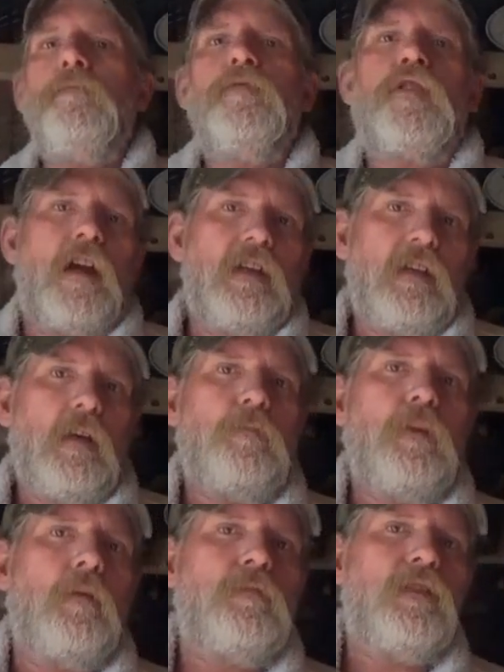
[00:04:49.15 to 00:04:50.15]
Try and keep
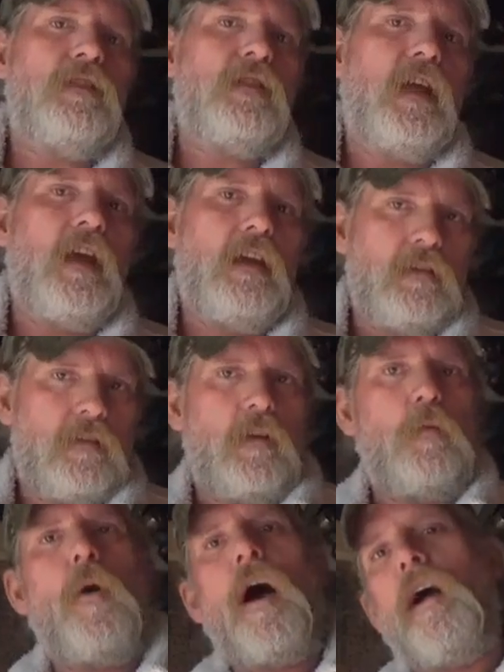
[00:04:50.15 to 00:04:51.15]
you up to date
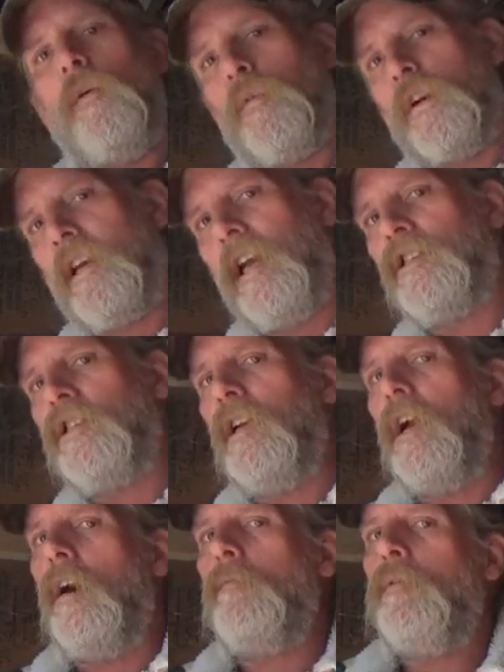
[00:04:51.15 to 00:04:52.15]
while we're
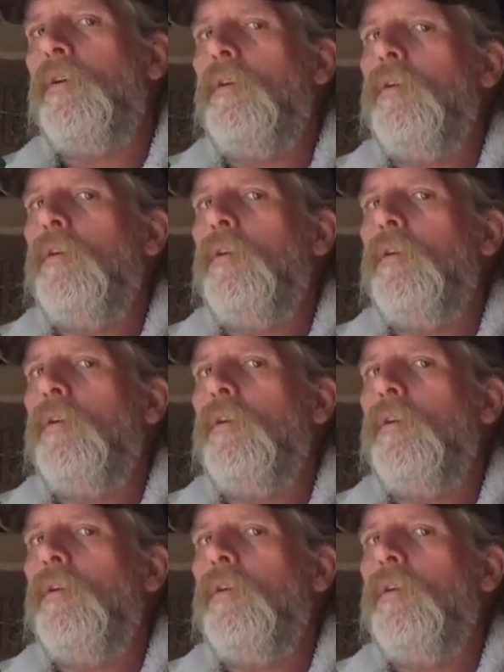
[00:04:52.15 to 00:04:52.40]
catching up